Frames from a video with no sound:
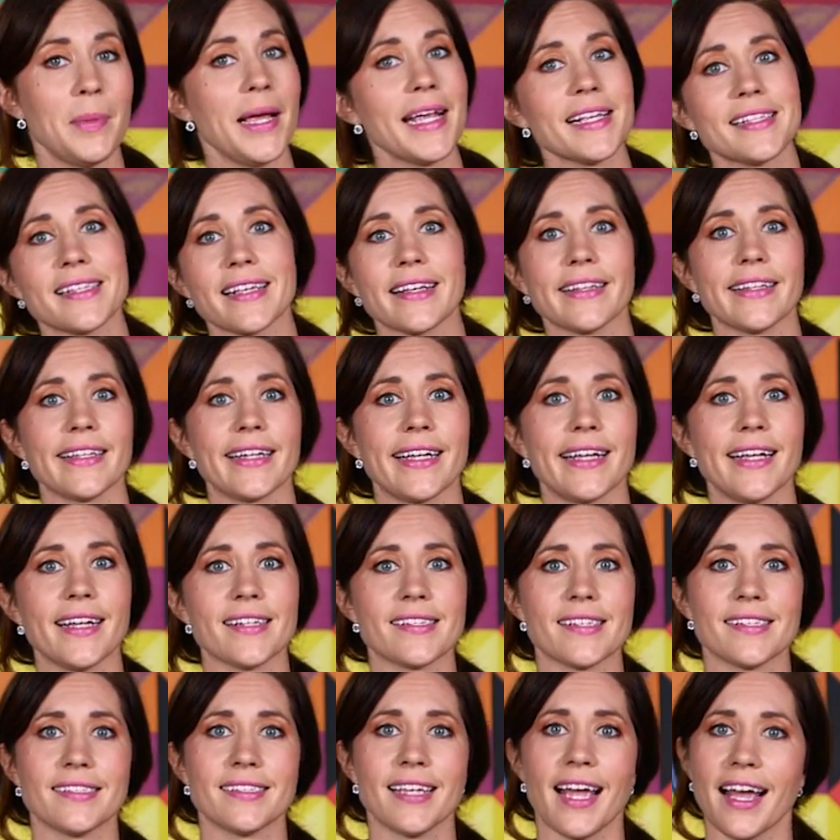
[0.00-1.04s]
basically,
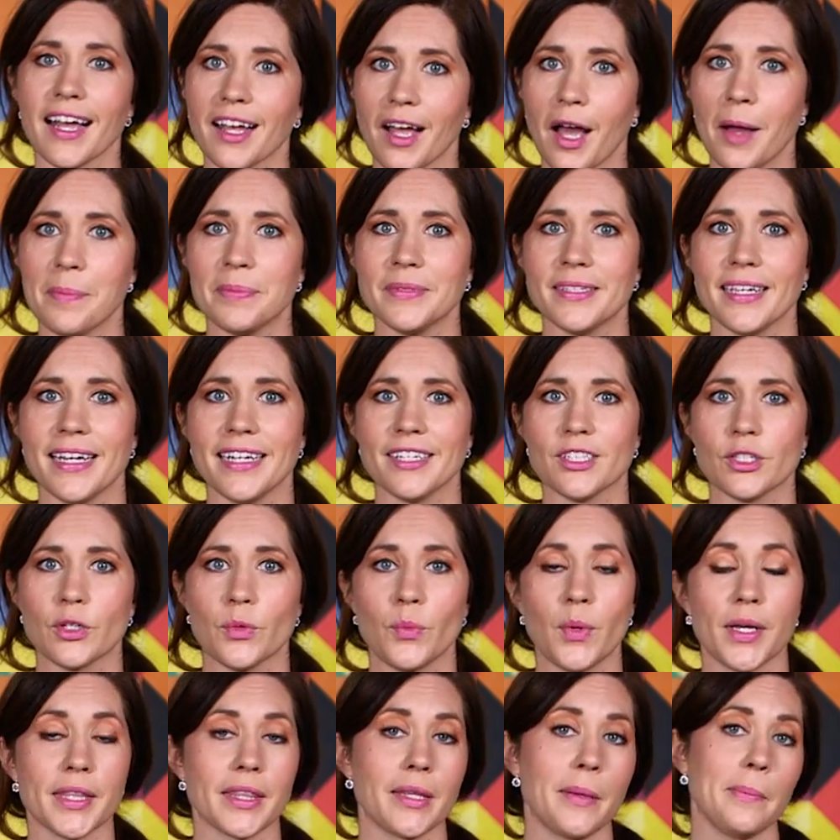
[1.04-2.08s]
it's a tech update
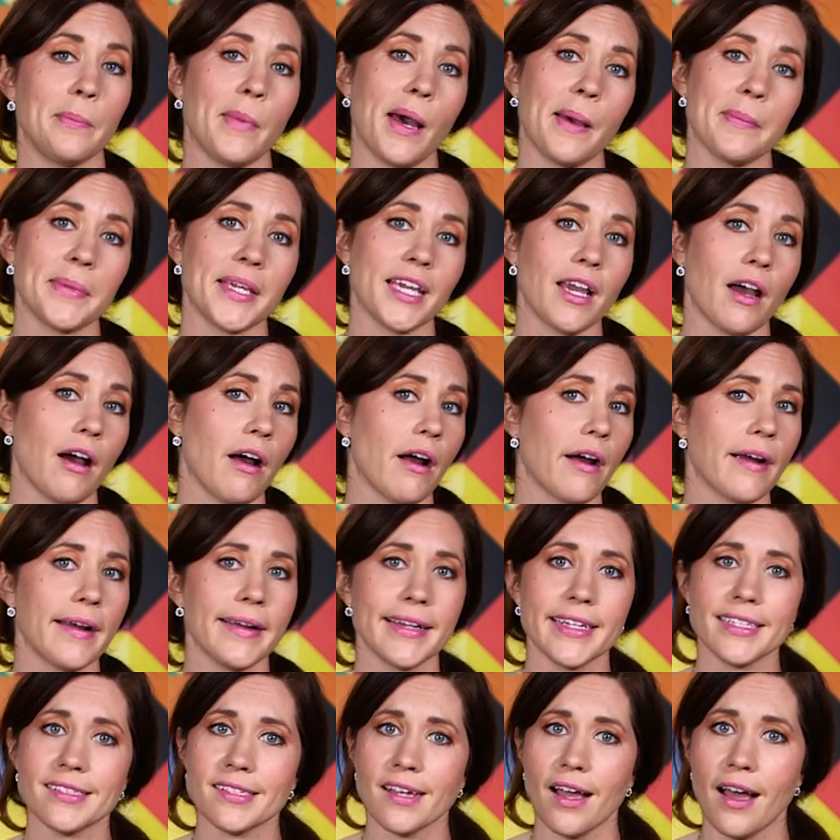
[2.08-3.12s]
to what the mummy
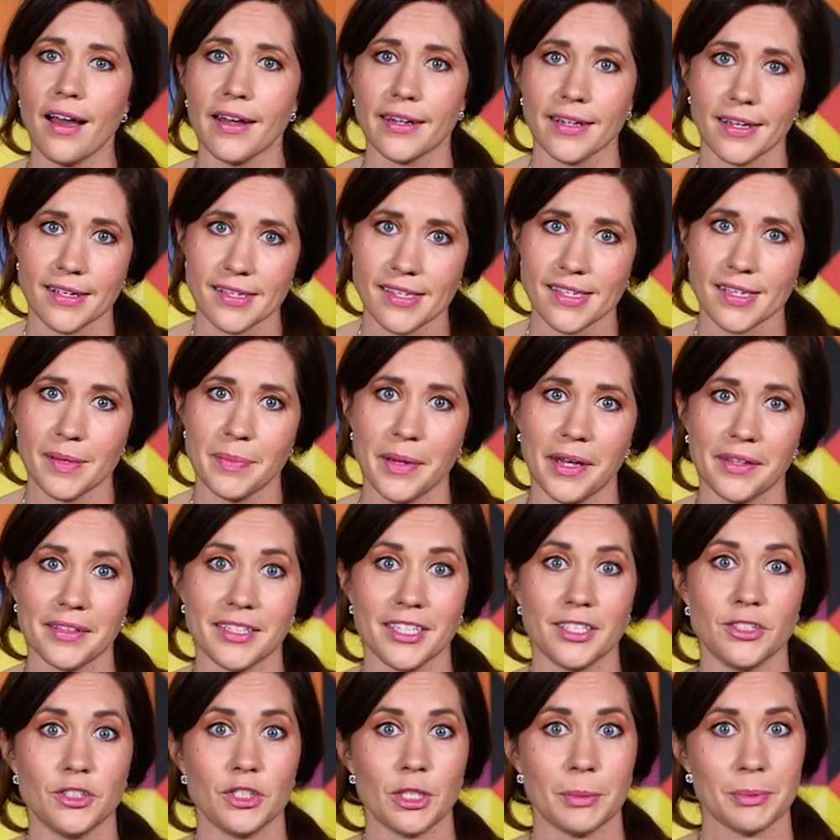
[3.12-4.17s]
already taught us about
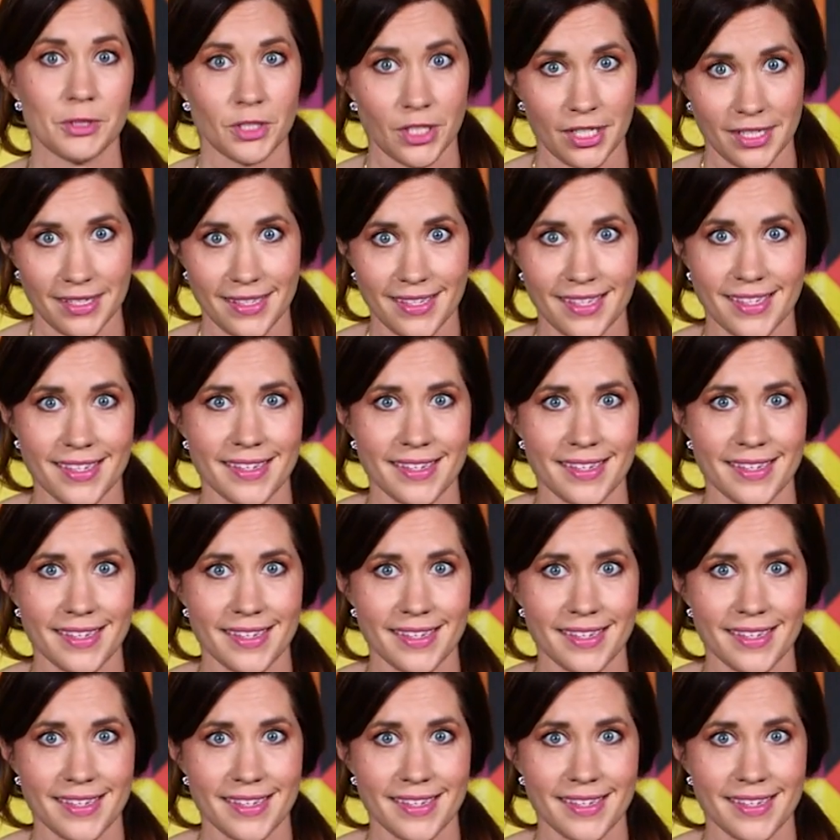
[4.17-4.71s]
the Egyptians.